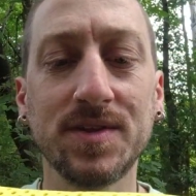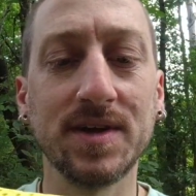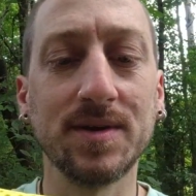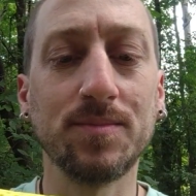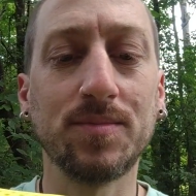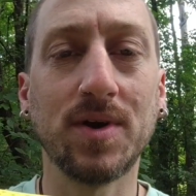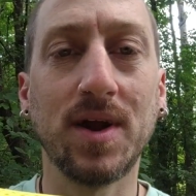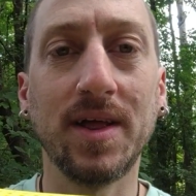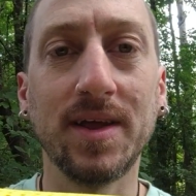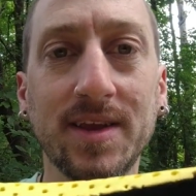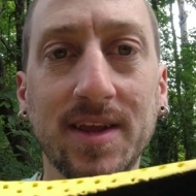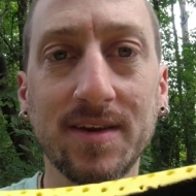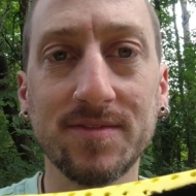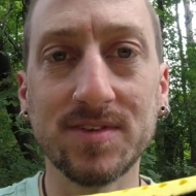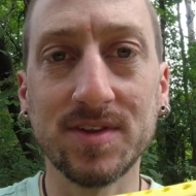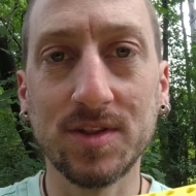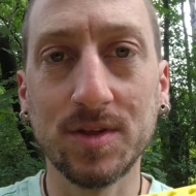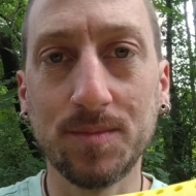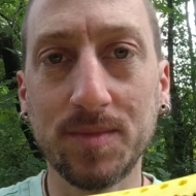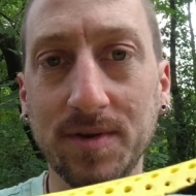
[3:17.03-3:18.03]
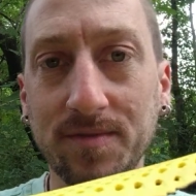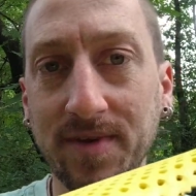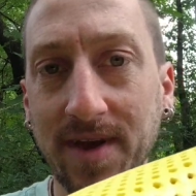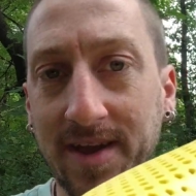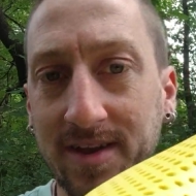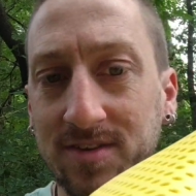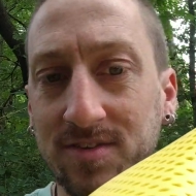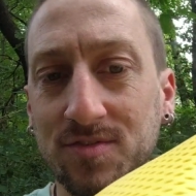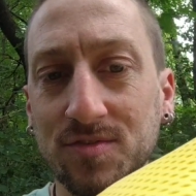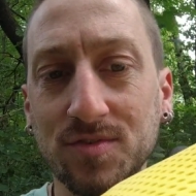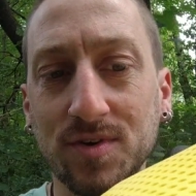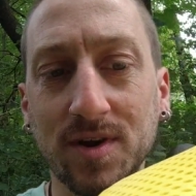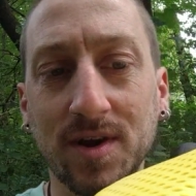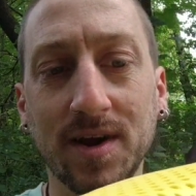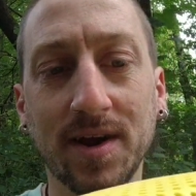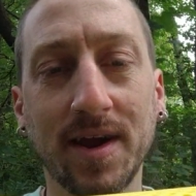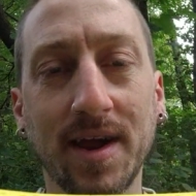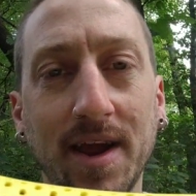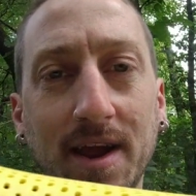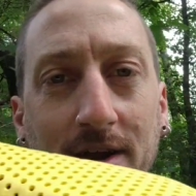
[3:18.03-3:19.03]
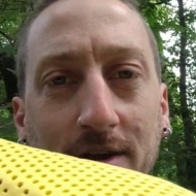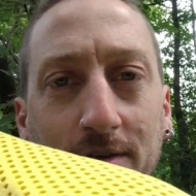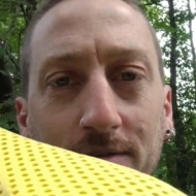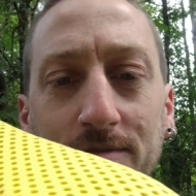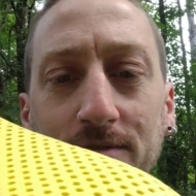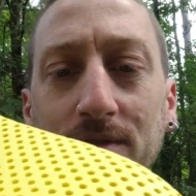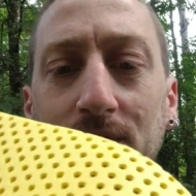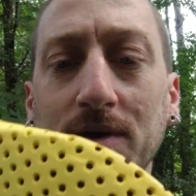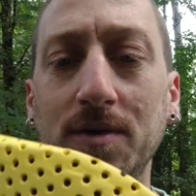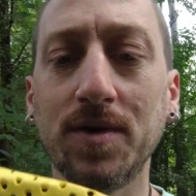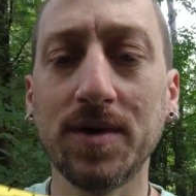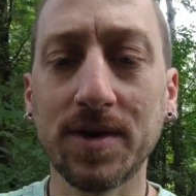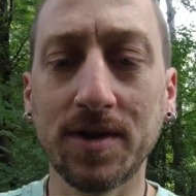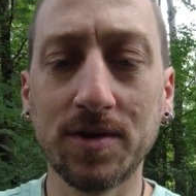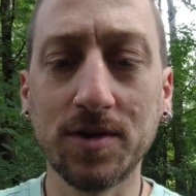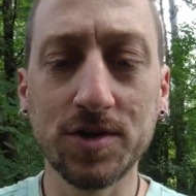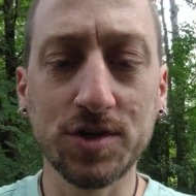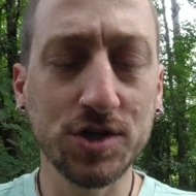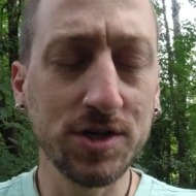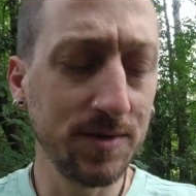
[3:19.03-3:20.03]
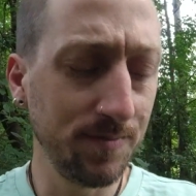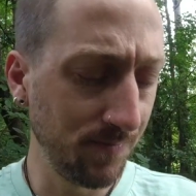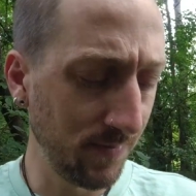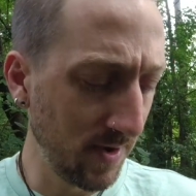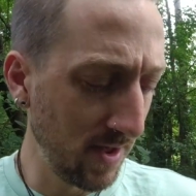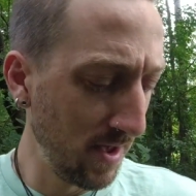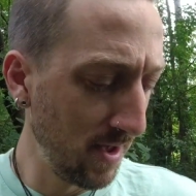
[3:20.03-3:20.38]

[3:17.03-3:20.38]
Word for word: that probably gives a little bit of extra airflow and cushion.